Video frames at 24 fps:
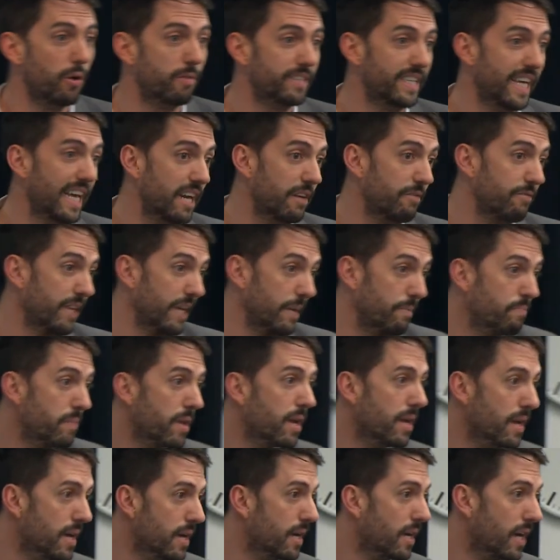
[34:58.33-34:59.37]
of Sanofi
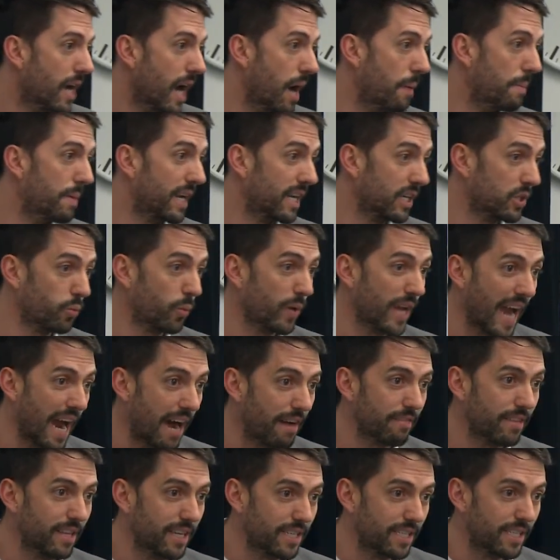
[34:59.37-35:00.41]
uh, because we
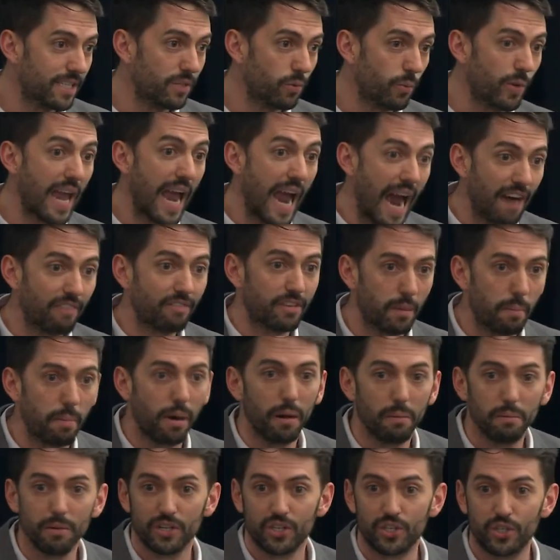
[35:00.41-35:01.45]
have this, we have to
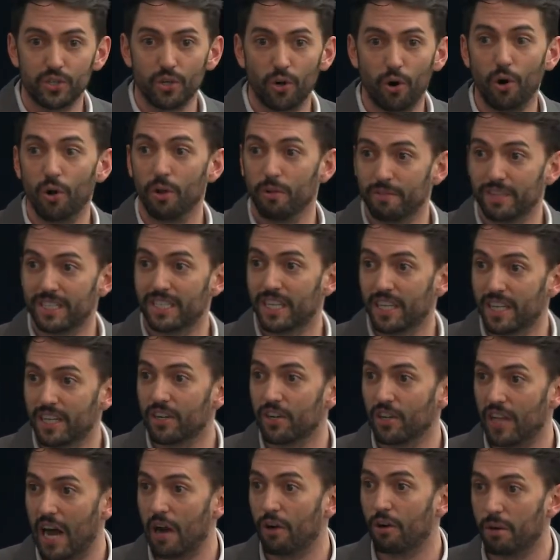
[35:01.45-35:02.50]
publish all these
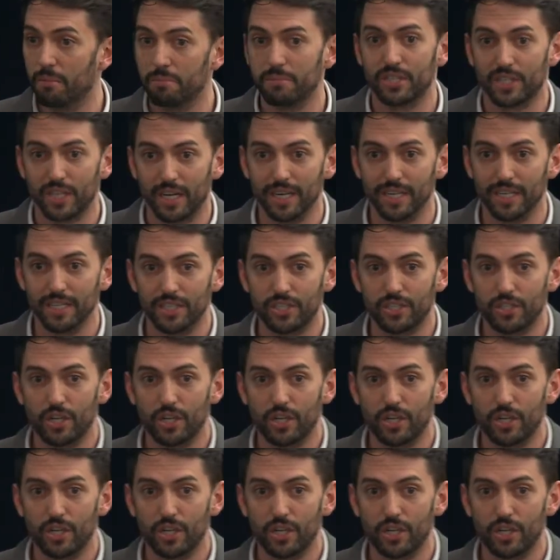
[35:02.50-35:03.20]
clinical outcome studies